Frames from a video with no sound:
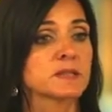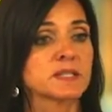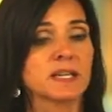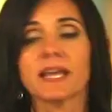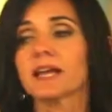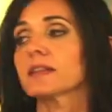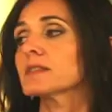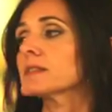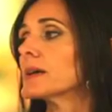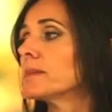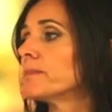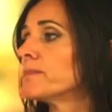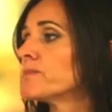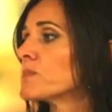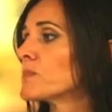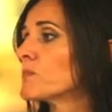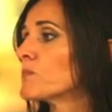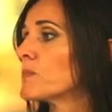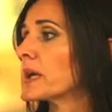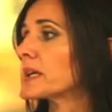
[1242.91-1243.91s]
to get them
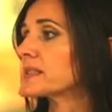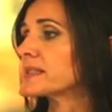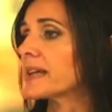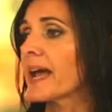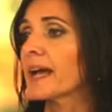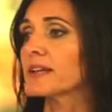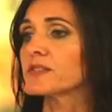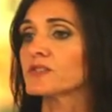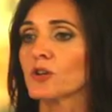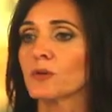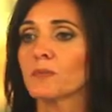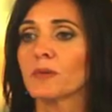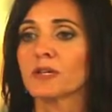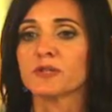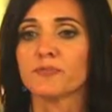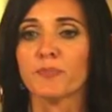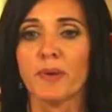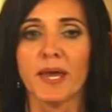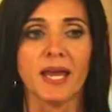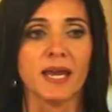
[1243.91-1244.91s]
because I had so
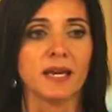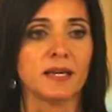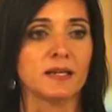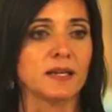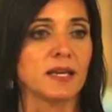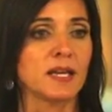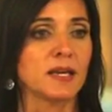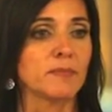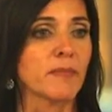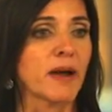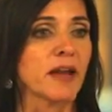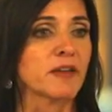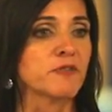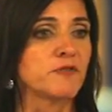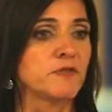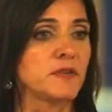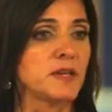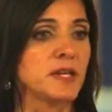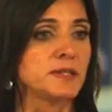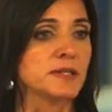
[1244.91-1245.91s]
much pain in my
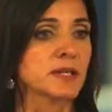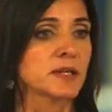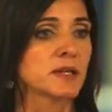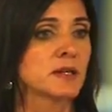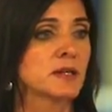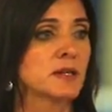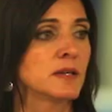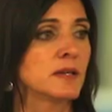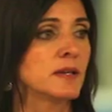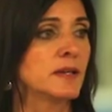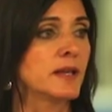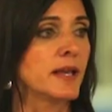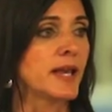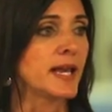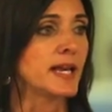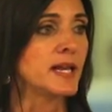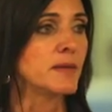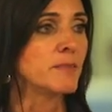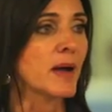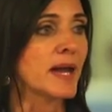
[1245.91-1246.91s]
feet
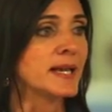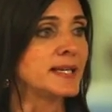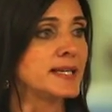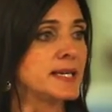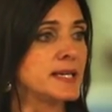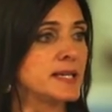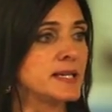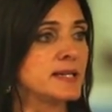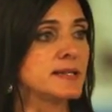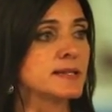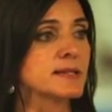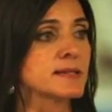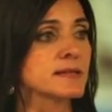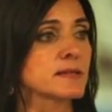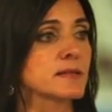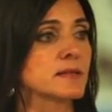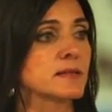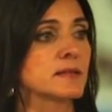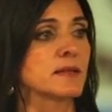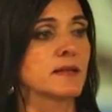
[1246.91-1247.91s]
and in my
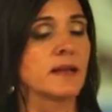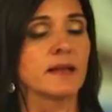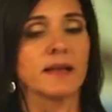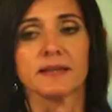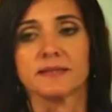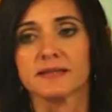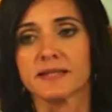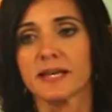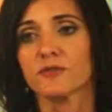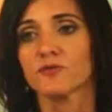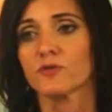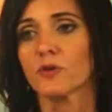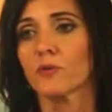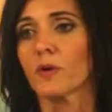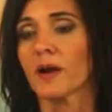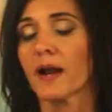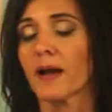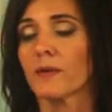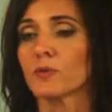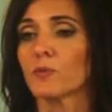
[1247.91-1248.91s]
knees, etc.
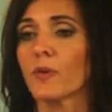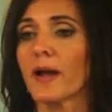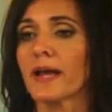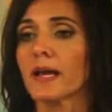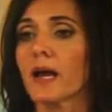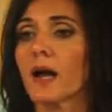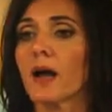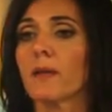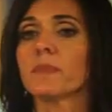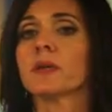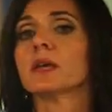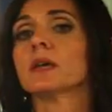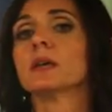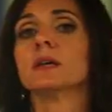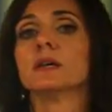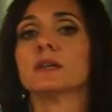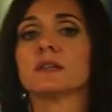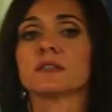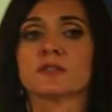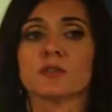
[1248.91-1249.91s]
when I would wake up.
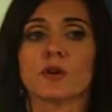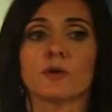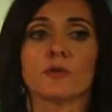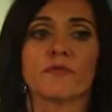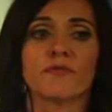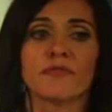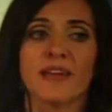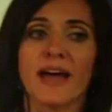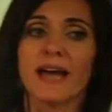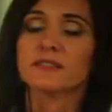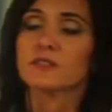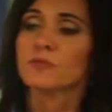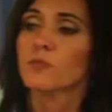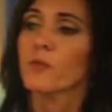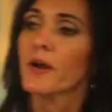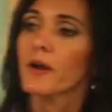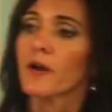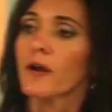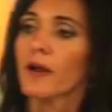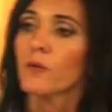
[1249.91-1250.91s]
So that's
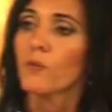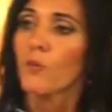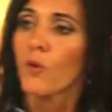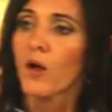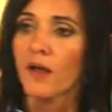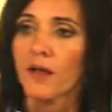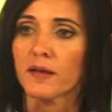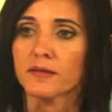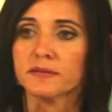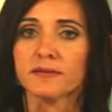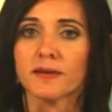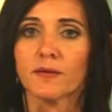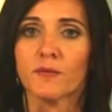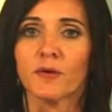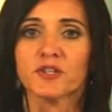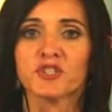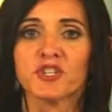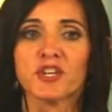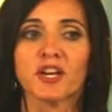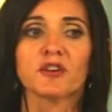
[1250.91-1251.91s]
where I was. I
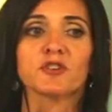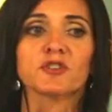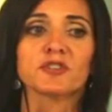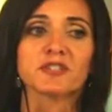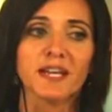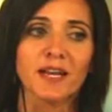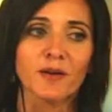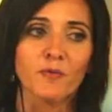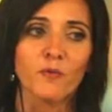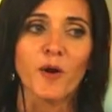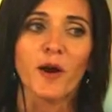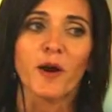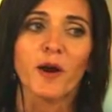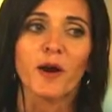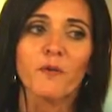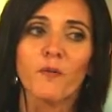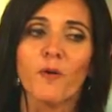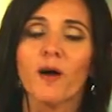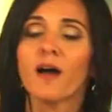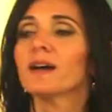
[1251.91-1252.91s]
want you to understand where
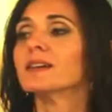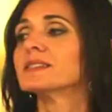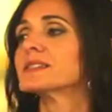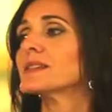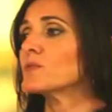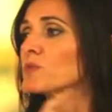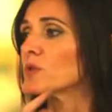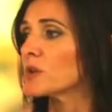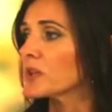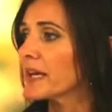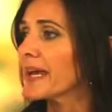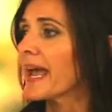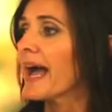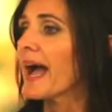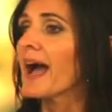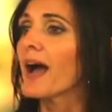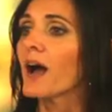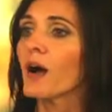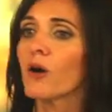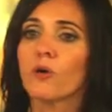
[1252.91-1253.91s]
I was and really
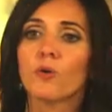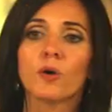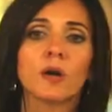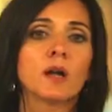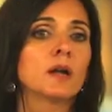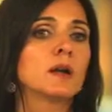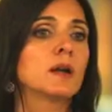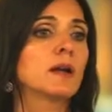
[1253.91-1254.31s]
how